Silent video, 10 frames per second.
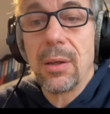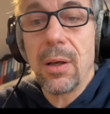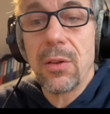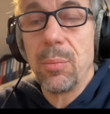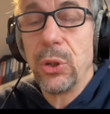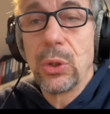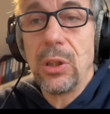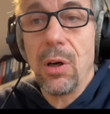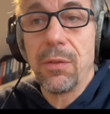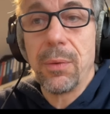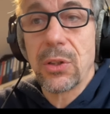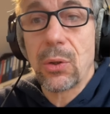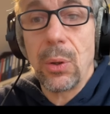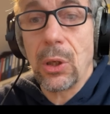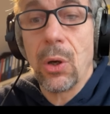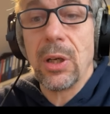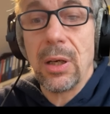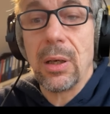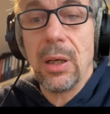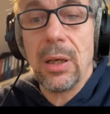the beauty of what's going on
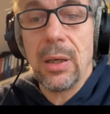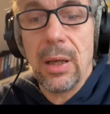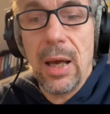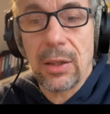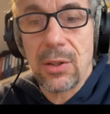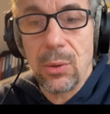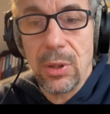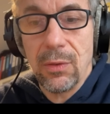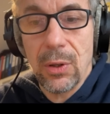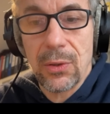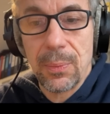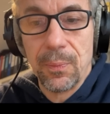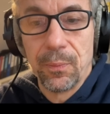in X universe.